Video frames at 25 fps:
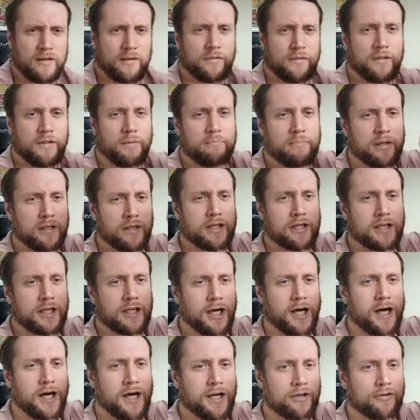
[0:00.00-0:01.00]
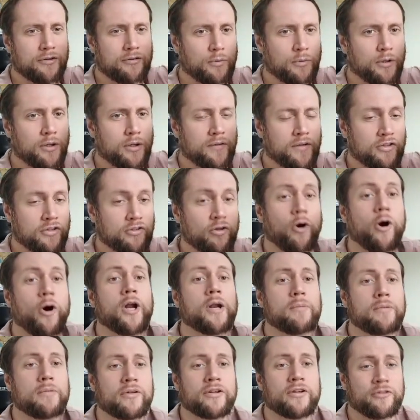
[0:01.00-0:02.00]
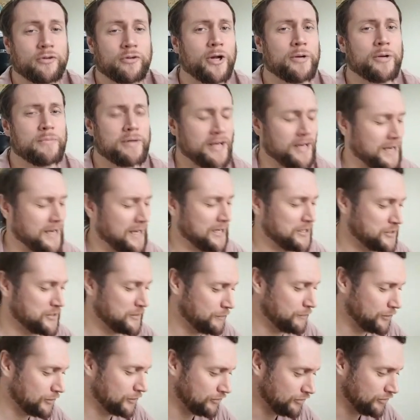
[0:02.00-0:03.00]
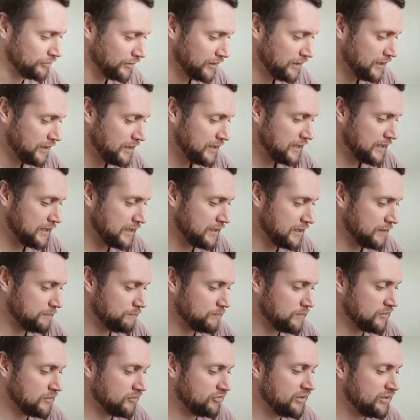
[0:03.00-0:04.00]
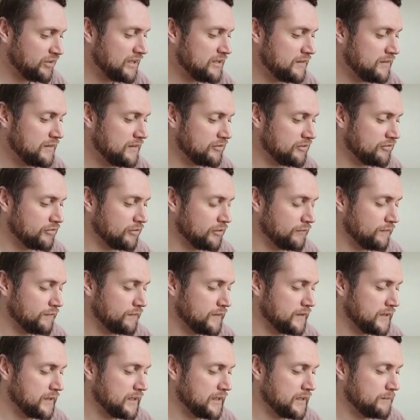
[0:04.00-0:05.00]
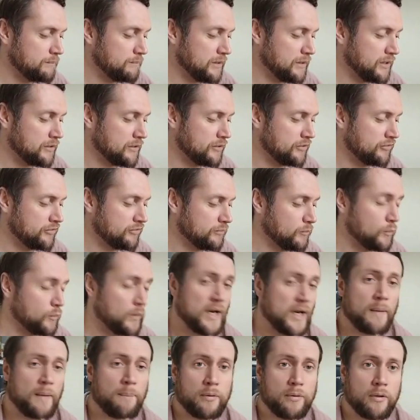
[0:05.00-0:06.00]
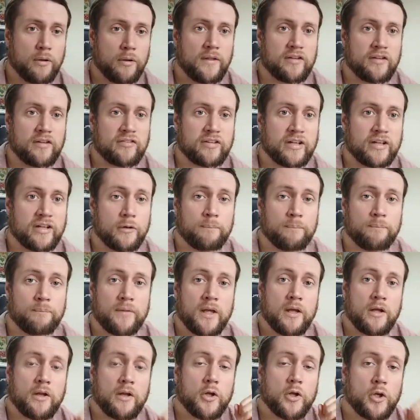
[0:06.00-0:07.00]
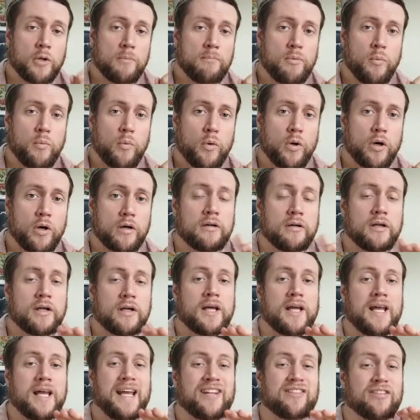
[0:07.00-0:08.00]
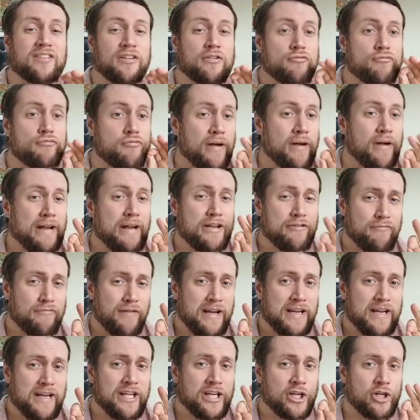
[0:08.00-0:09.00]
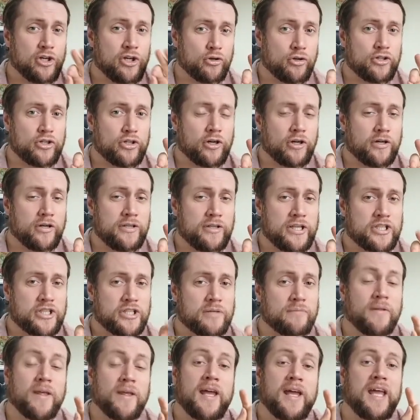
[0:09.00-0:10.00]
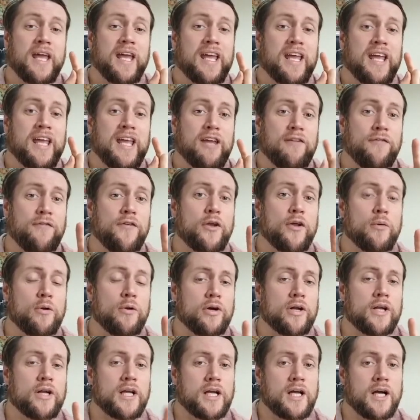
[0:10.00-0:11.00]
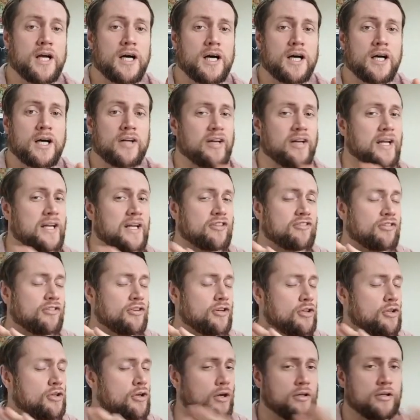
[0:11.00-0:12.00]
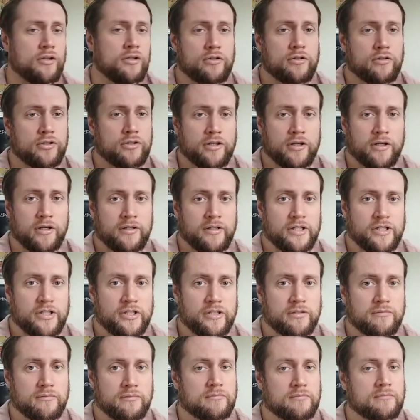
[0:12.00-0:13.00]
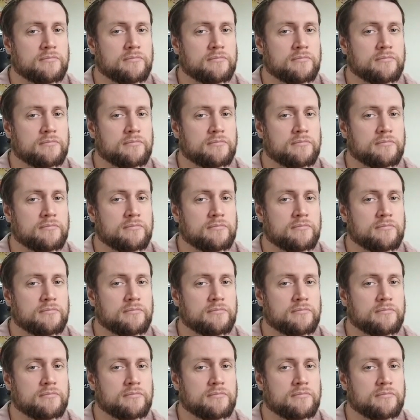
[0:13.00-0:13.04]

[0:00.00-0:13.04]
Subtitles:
milk carton one, the tournament collection boxes. Sending this off because when I pulled this out, number one, it's in really good condition. If you look at a card and it's not in good condition,